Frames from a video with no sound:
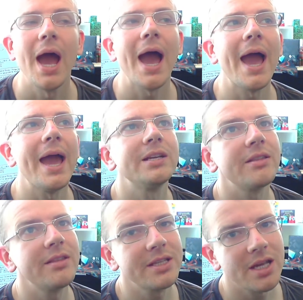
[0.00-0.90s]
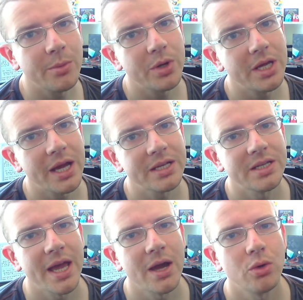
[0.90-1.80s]
and this company has
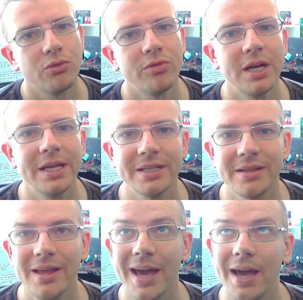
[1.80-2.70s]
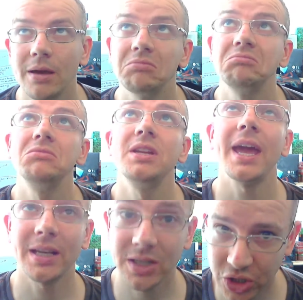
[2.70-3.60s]
now released their
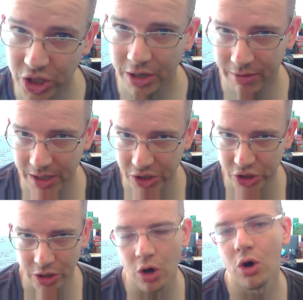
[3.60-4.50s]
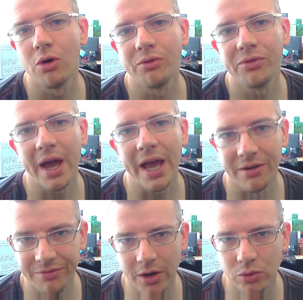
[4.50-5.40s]
next generation of
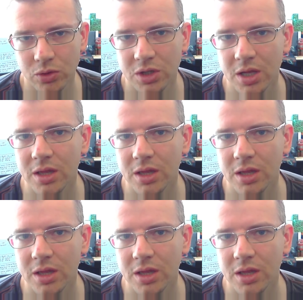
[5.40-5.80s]
headphones,